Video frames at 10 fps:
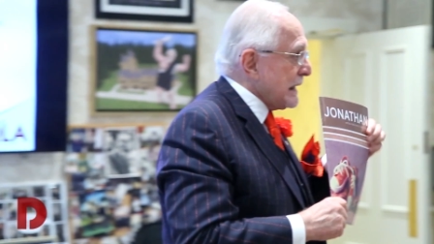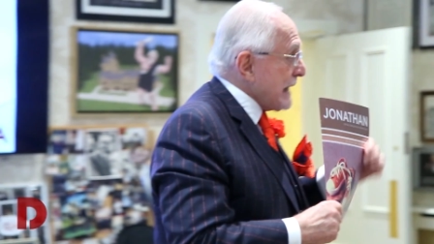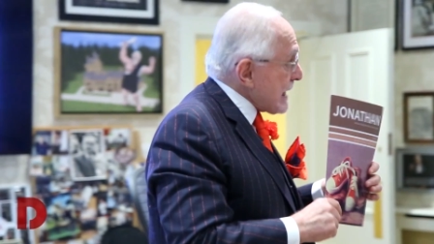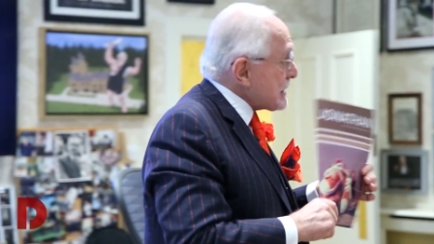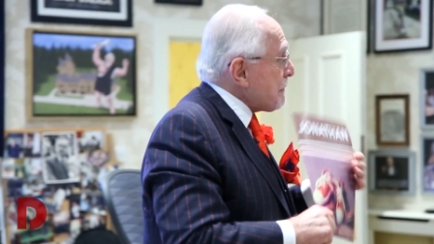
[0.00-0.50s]

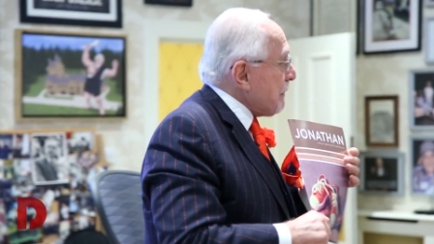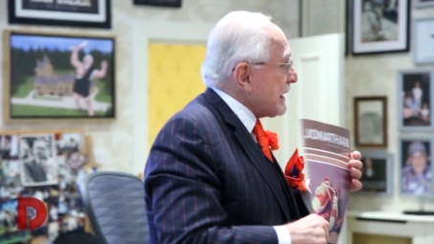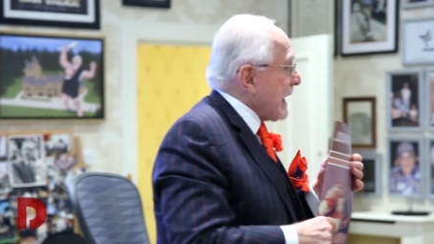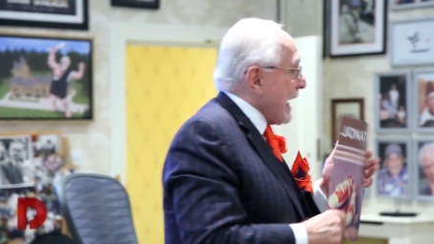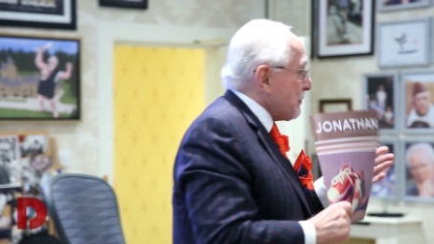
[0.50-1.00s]
That's the
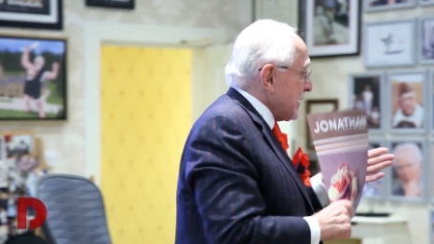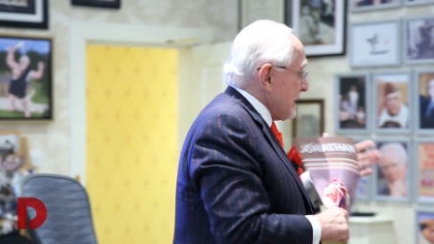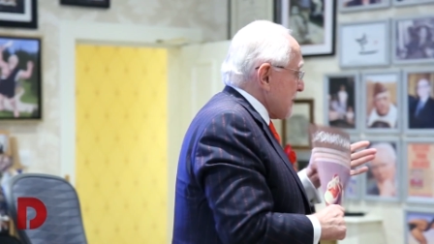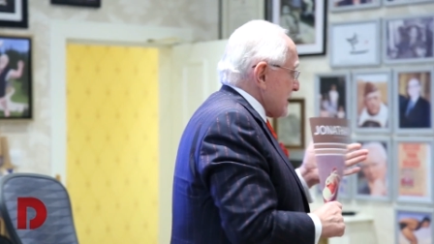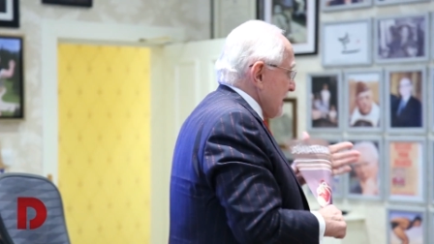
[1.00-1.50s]
fucking
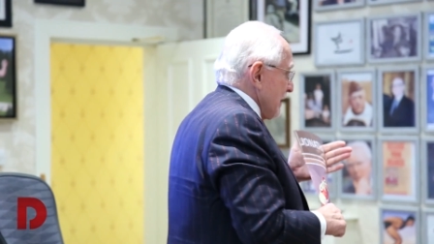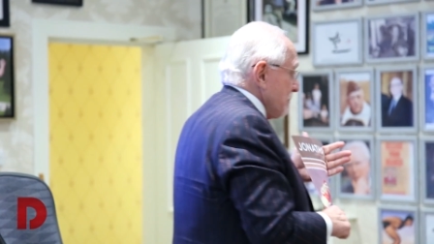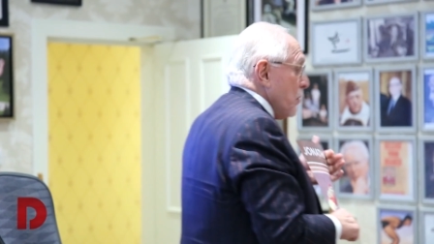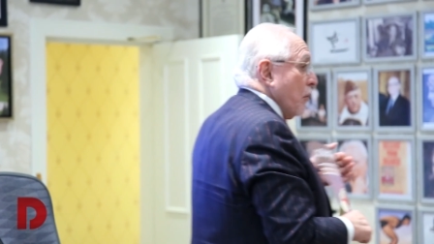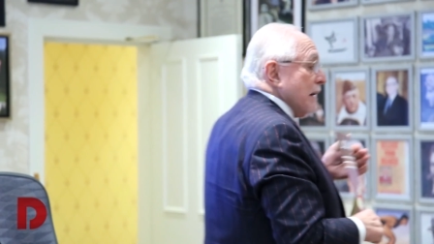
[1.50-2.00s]
irony of this
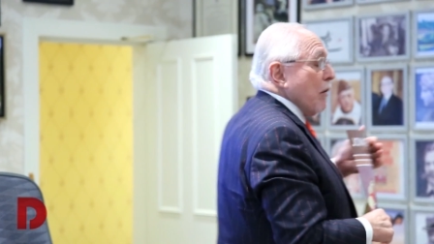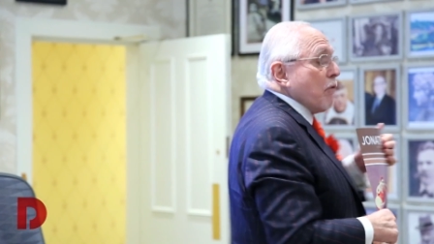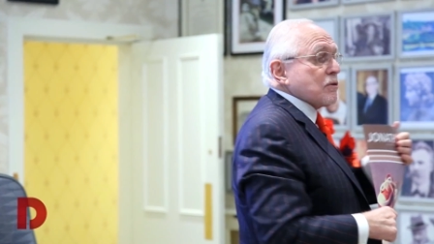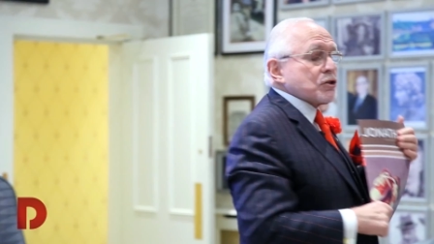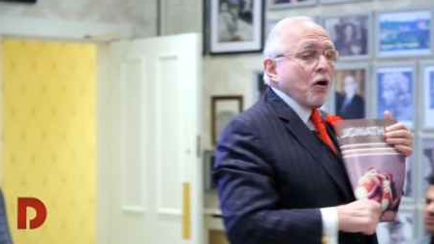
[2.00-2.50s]
club, or in
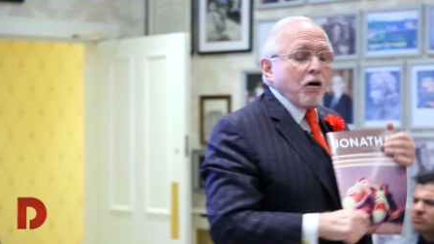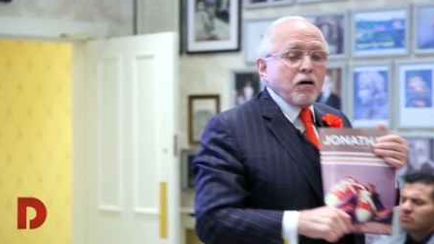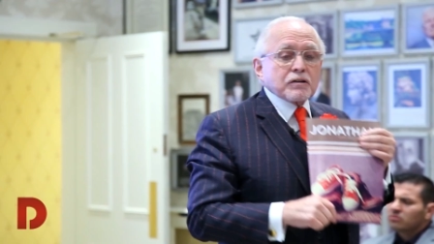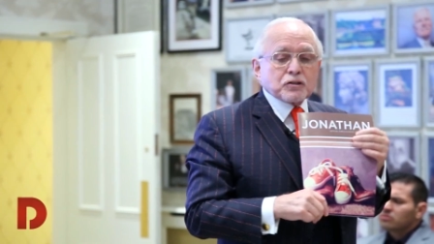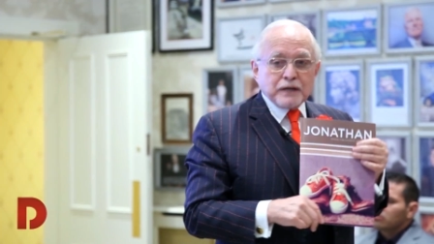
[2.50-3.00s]
almost
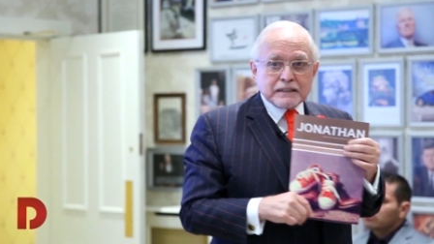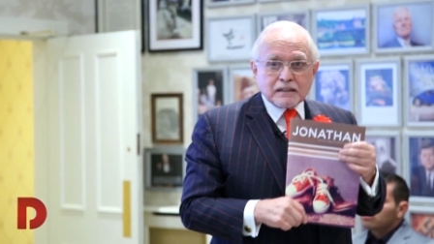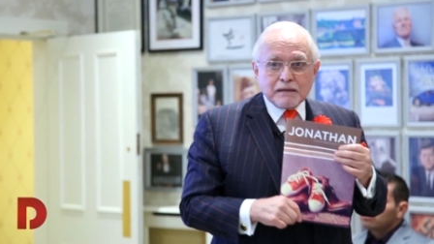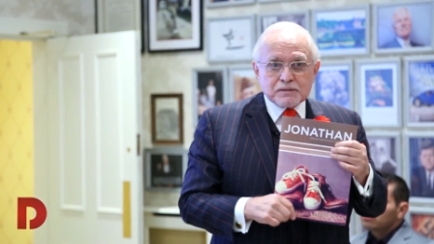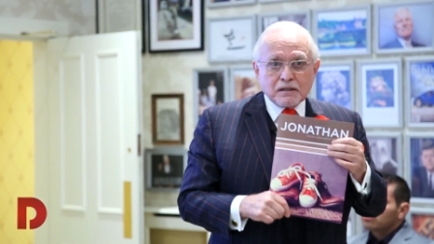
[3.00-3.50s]
all the great
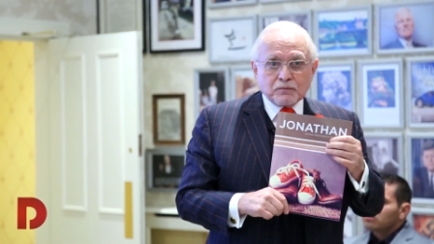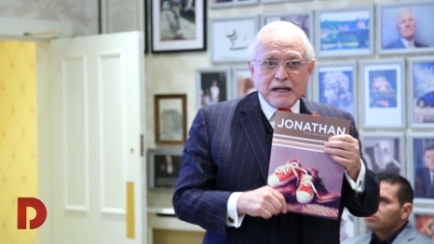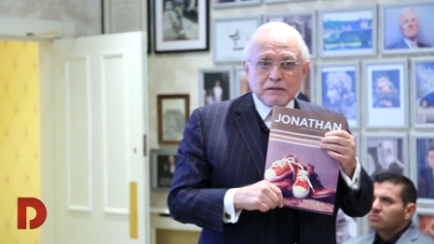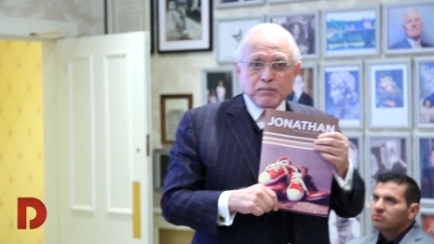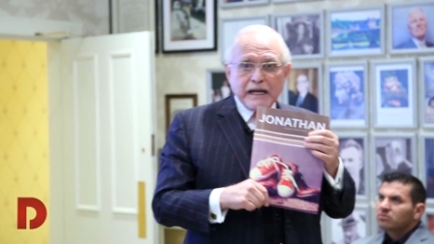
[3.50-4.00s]
clubs
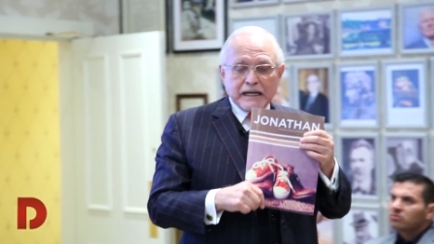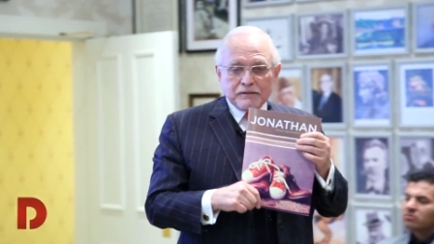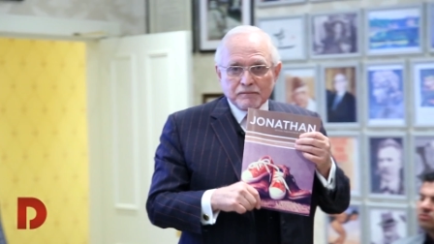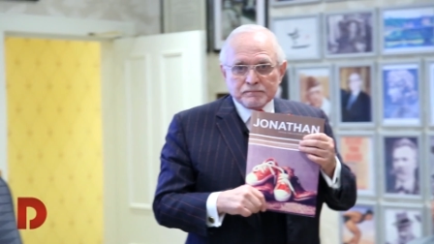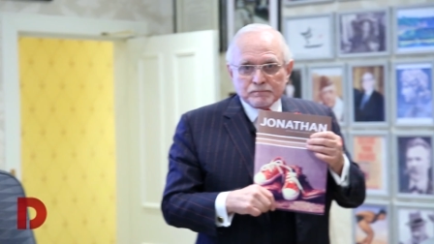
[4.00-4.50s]
around the planet.